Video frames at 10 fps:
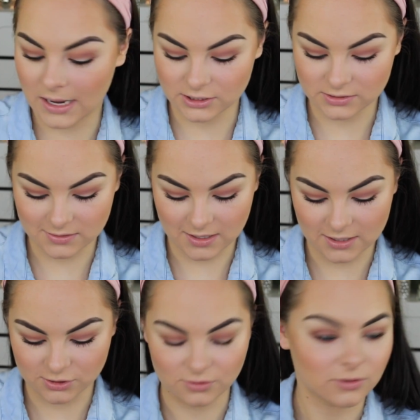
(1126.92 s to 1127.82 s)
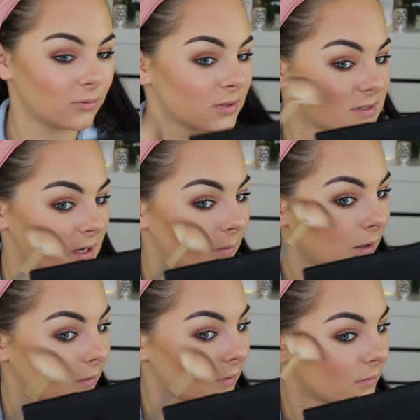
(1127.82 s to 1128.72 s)
I don't know what to say
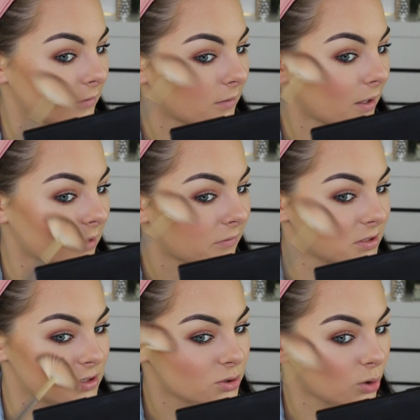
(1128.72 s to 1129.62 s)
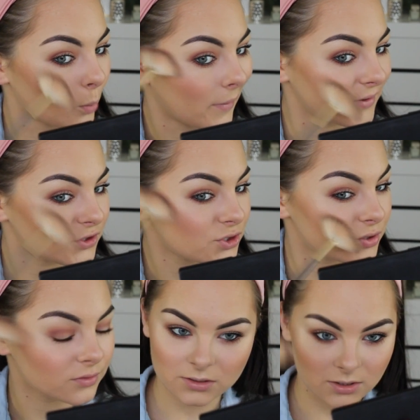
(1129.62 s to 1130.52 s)
about it. I love it so
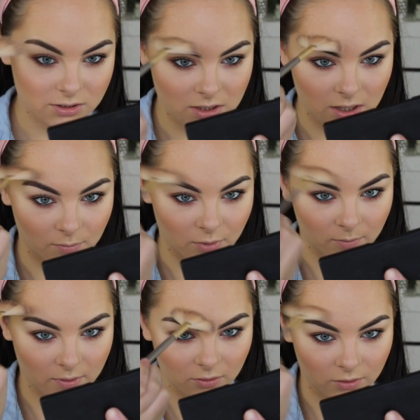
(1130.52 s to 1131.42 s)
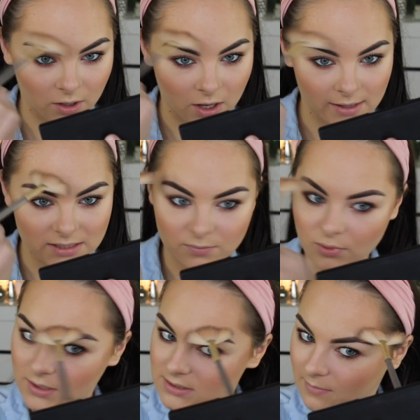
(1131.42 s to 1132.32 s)
much. I just, yeah, pop that on the highest
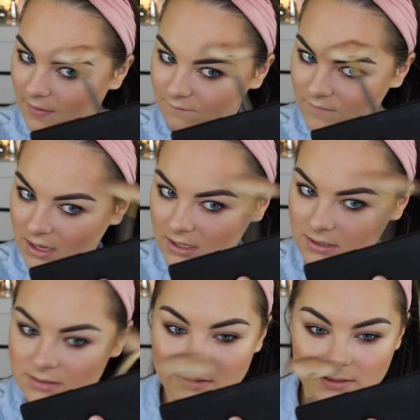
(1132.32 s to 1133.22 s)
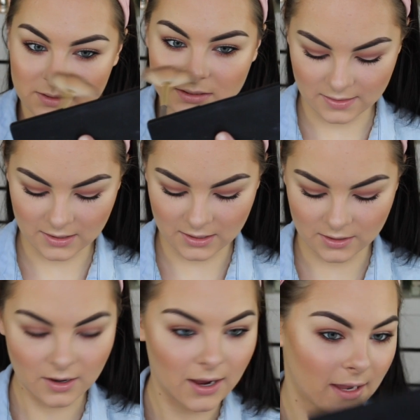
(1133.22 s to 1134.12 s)
points of my face, and
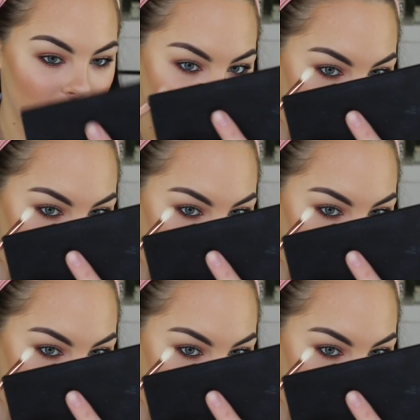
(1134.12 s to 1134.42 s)
then I